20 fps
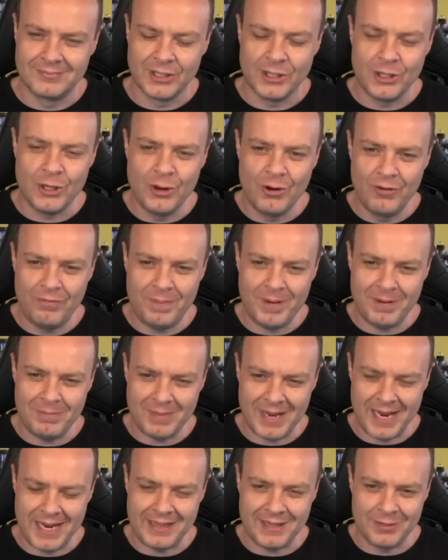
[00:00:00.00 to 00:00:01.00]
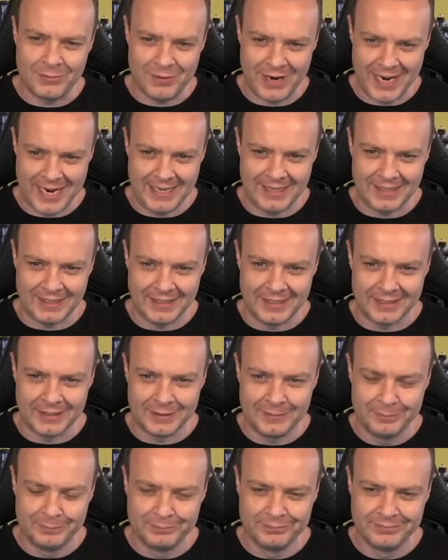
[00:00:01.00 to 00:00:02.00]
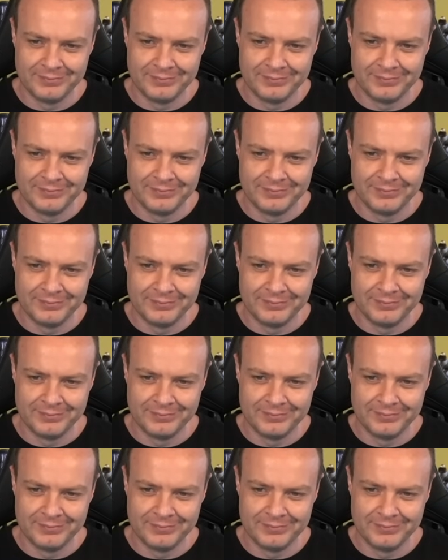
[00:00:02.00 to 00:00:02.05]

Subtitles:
You've been made the raid leader.